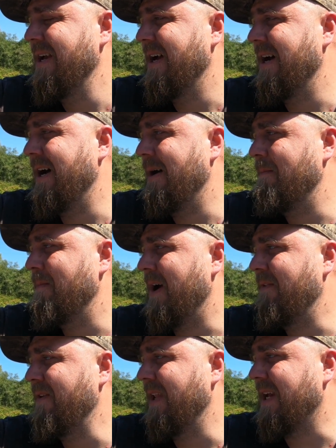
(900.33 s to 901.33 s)

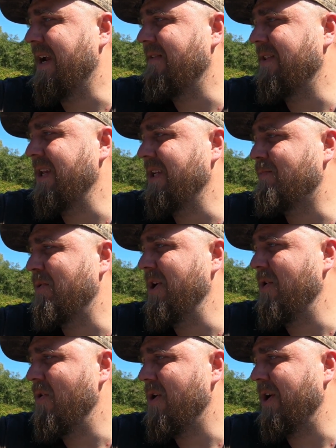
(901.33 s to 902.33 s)
I feel like everything's pretty
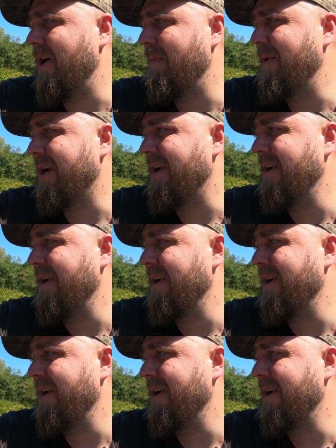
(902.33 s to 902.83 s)
ergonomic.